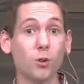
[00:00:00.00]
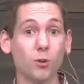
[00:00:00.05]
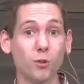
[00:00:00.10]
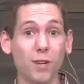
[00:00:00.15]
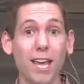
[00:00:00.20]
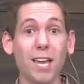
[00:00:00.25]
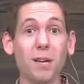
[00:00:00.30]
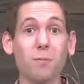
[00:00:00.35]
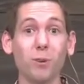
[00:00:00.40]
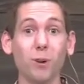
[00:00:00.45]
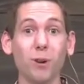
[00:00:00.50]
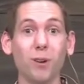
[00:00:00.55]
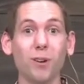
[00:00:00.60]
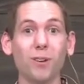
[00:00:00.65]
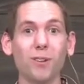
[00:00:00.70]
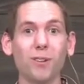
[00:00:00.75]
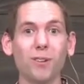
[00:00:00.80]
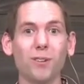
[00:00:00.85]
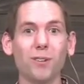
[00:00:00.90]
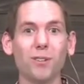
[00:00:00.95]
your
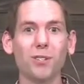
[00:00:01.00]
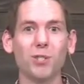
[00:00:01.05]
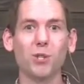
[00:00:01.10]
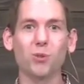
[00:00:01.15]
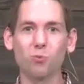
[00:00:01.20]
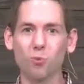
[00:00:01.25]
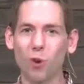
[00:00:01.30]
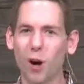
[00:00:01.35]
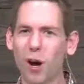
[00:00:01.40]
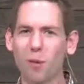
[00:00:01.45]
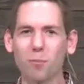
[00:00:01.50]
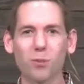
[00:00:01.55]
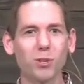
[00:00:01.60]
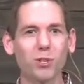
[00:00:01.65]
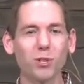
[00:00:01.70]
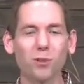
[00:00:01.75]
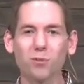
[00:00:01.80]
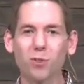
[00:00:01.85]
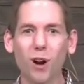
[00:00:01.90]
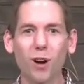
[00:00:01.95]
neighbor to rob or
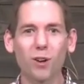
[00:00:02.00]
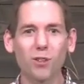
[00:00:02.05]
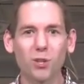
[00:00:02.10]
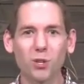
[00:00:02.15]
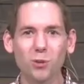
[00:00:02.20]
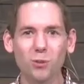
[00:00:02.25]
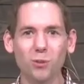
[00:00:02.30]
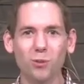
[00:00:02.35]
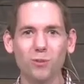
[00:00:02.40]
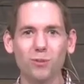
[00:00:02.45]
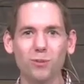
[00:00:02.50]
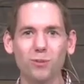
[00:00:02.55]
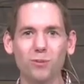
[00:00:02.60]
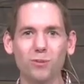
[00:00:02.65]
defraud you.